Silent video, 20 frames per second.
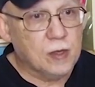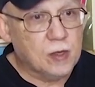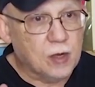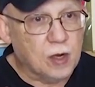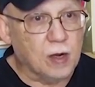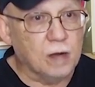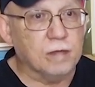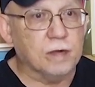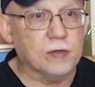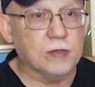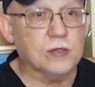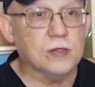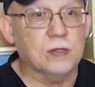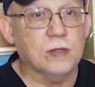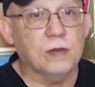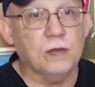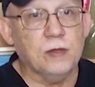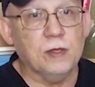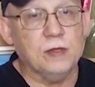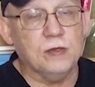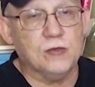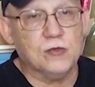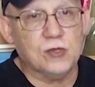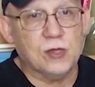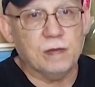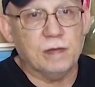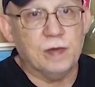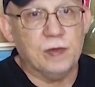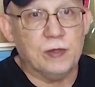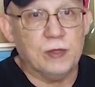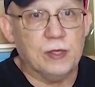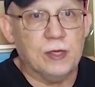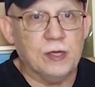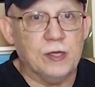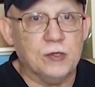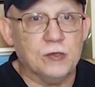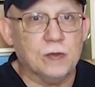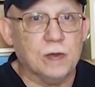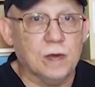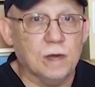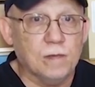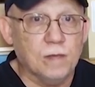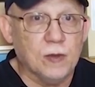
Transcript: covers the seventeen inch